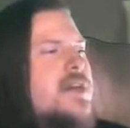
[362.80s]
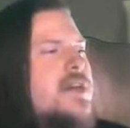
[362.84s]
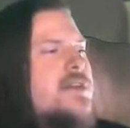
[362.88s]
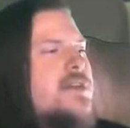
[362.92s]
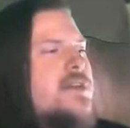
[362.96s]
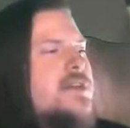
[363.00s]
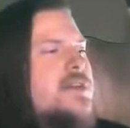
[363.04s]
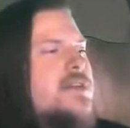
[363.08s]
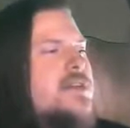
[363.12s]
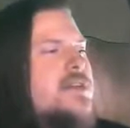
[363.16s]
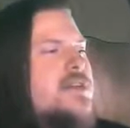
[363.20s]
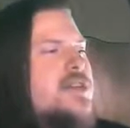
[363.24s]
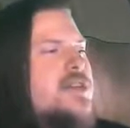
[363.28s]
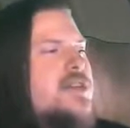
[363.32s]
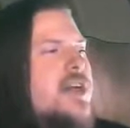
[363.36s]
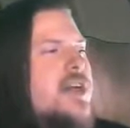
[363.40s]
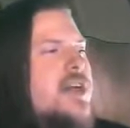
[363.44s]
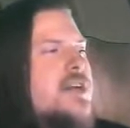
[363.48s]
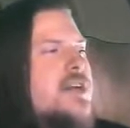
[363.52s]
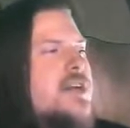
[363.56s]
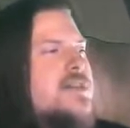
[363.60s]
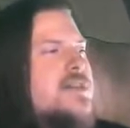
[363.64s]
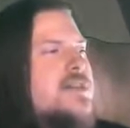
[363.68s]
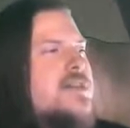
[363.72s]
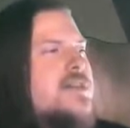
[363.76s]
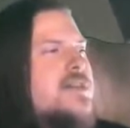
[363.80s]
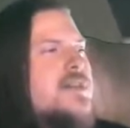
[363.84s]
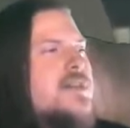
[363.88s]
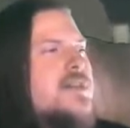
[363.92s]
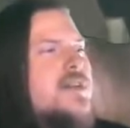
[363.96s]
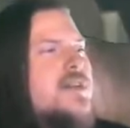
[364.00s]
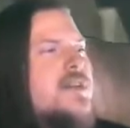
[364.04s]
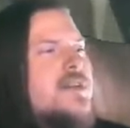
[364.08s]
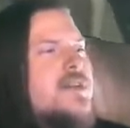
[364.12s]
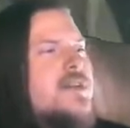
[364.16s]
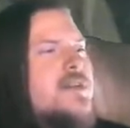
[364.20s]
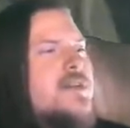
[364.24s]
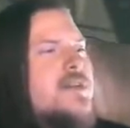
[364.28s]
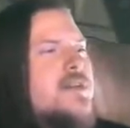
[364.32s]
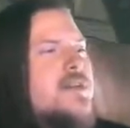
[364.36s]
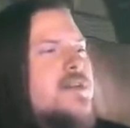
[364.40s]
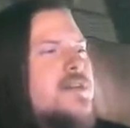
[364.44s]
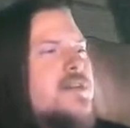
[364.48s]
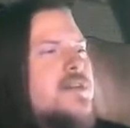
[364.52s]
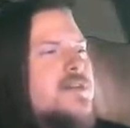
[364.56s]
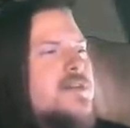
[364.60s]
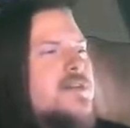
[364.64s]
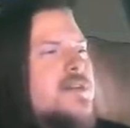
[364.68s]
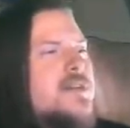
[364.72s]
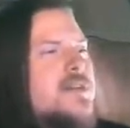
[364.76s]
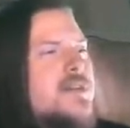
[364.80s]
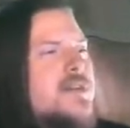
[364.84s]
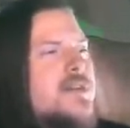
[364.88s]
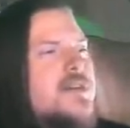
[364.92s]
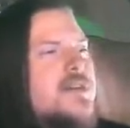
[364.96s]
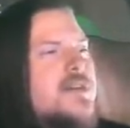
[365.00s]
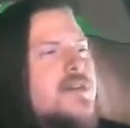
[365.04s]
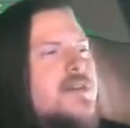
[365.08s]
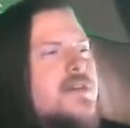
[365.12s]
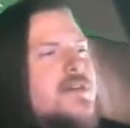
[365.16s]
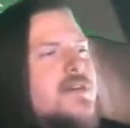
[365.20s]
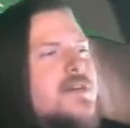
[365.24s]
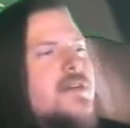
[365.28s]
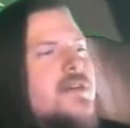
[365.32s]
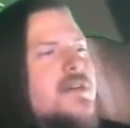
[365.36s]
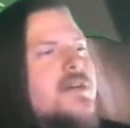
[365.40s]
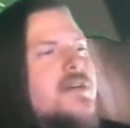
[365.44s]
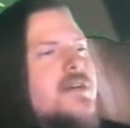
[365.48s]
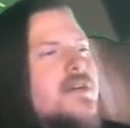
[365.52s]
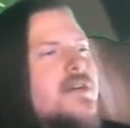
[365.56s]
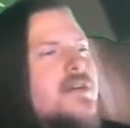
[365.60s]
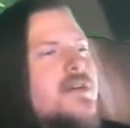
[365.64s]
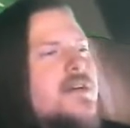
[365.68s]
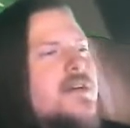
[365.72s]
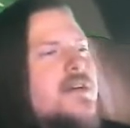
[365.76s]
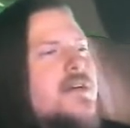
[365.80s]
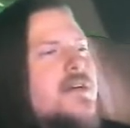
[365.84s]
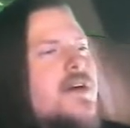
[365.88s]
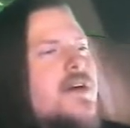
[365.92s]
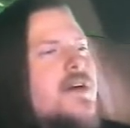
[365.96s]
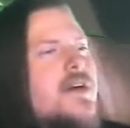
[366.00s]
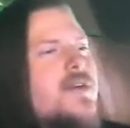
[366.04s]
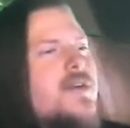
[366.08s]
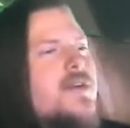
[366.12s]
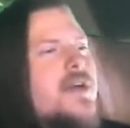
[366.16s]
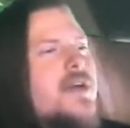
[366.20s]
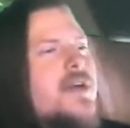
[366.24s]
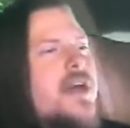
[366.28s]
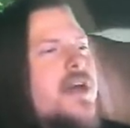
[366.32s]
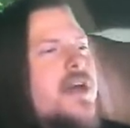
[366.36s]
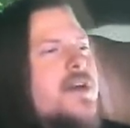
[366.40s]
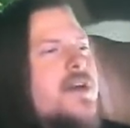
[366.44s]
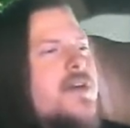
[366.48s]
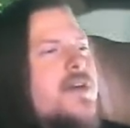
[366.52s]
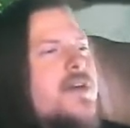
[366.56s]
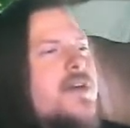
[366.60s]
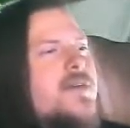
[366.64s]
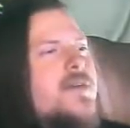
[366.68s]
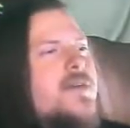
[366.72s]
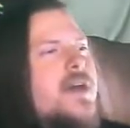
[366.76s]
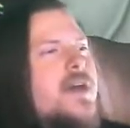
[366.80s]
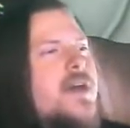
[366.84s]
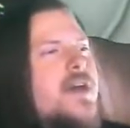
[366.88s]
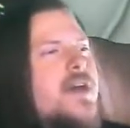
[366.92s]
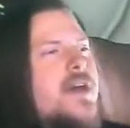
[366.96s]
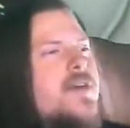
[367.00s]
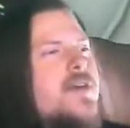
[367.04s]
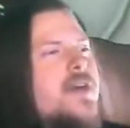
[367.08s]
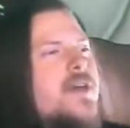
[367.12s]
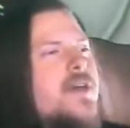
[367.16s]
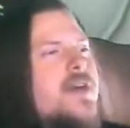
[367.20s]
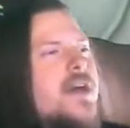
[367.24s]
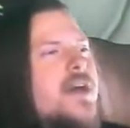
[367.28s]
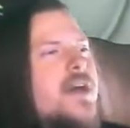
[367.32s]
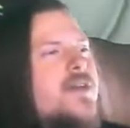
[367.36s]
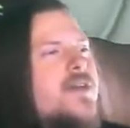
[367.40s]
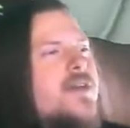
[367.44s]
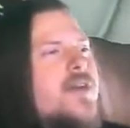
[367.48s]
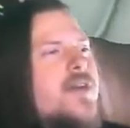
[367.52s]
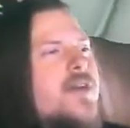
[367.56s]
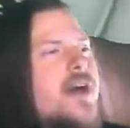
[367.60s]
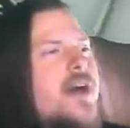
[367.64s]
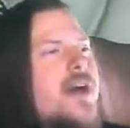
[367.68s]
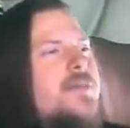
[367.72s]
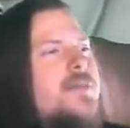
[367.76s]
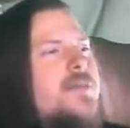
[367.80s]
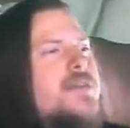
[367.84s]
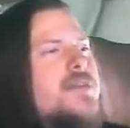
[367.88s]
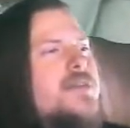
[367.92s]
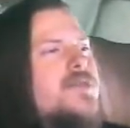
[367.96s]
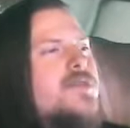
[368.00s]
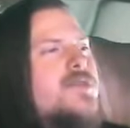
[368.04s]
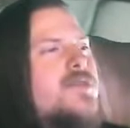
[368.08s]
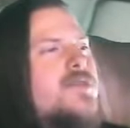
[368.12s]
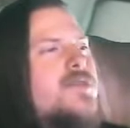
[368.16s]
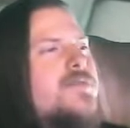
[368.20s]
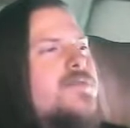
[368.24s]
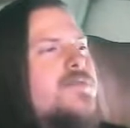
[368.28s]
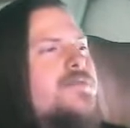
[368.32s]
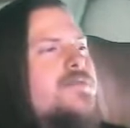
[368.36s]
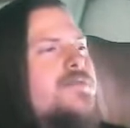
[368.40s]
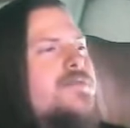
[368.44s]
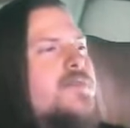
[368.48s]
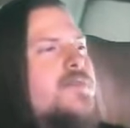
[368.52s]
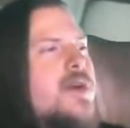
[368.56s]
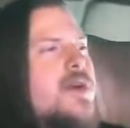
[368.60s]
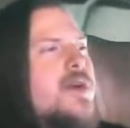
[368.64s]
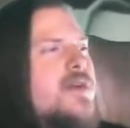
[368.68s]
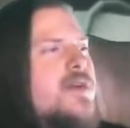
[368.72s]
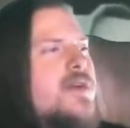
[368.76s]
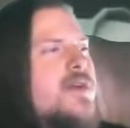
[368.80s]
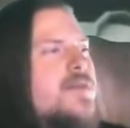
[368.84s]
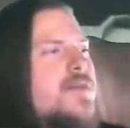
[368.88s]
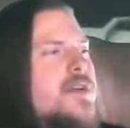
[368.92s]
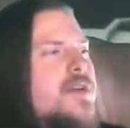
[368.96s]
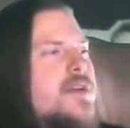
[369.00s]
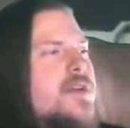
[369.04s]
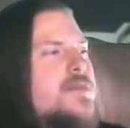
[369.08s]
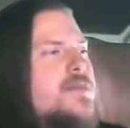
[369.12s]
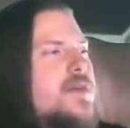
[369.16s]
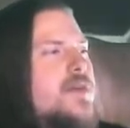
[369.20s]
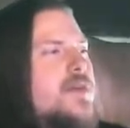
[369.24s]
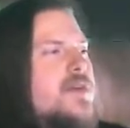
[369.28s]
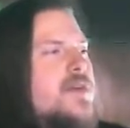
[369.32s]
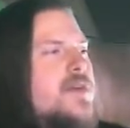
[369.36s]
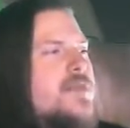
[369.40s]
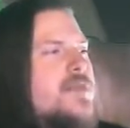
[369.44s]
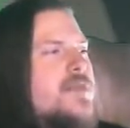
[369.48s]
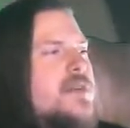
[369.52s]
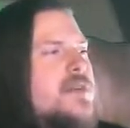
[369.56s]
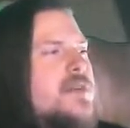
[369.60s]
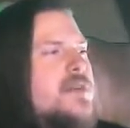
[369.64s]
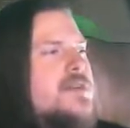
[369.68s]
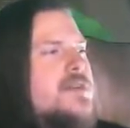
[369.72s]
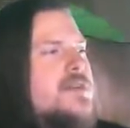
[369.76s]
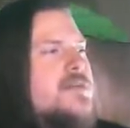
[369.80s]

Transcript: next to Jack because he's clearly thirsty. Okay. Okay. Okay. Grab the tool. Perfect. Perfect.